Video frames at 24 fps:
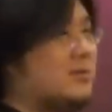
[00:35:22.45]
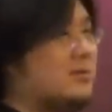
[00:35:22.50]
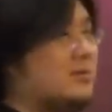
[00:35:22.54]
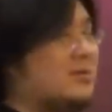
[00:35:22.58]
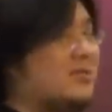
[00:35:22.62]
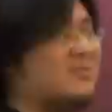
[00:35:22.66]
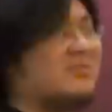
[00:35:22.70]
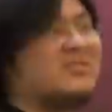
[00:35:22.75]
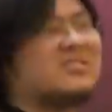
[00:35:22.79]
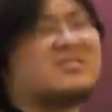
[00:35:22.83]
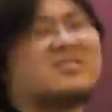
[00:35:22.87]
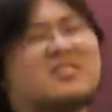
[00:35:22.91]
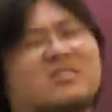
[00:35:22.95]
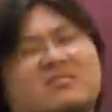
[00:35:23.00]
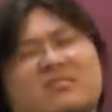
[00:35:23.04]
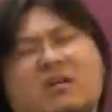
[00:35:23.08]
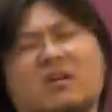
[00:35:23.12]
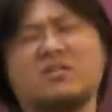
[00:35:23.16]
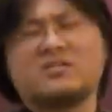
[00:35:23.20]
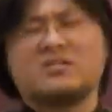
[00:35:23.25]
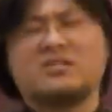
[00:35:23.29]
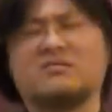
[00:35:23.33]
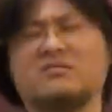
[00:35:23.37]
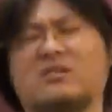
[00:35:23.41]
He was like
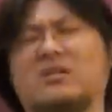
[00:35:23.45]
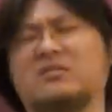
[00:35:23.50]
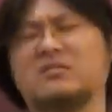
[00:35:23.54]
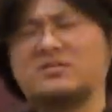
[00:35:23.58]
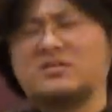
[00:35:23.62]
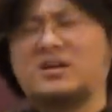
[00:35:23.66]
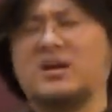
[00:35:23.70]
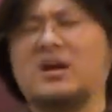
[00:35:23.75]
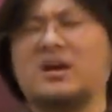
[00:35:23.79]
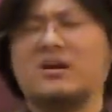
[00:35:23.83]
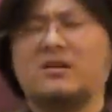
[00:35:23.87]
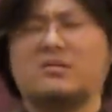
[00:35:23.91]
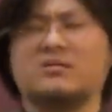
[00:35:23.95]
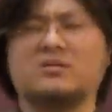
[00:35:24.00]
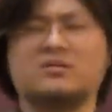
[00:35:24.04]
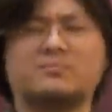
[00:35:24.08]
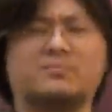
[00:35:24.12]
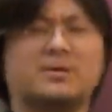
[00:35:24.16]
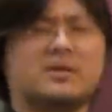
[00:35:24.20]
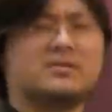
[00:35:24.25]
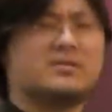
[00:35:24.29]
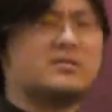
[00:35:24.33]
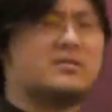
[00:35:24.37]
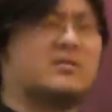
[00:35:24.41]
walking around town
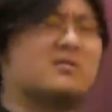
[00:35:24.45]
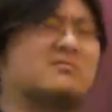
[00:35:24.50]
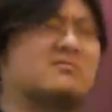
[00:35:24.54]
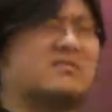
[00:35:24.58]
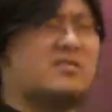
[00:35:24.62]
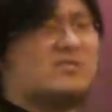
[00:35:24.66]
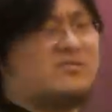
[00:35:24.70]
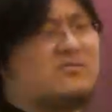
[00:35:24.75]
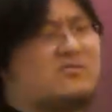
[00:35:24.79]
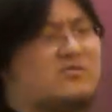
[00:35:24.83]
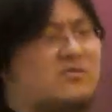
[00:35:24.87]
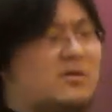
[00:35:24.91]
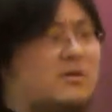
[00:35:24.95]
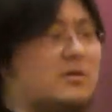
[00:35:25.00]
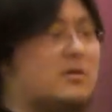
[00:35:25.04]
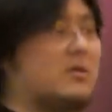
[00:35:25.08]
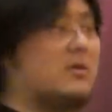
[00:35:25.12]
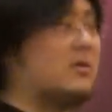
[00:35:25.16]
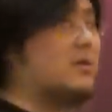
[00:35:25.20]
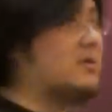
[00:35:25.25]
and bustle, like drunk and